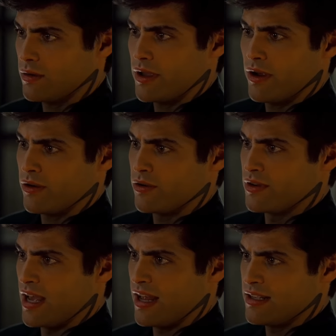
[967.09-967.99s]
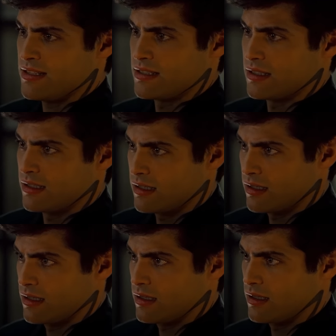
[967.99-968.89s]
don't care who your dad is.
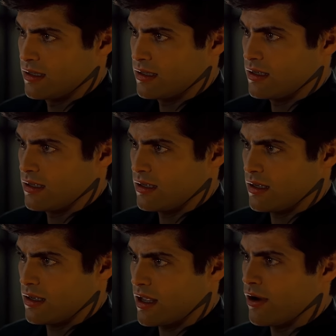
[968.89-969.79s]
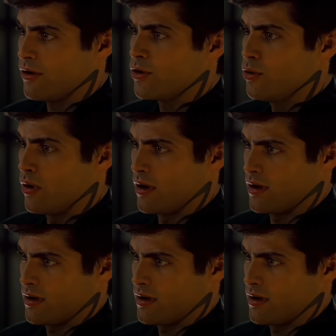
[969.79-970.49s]
I care who you are.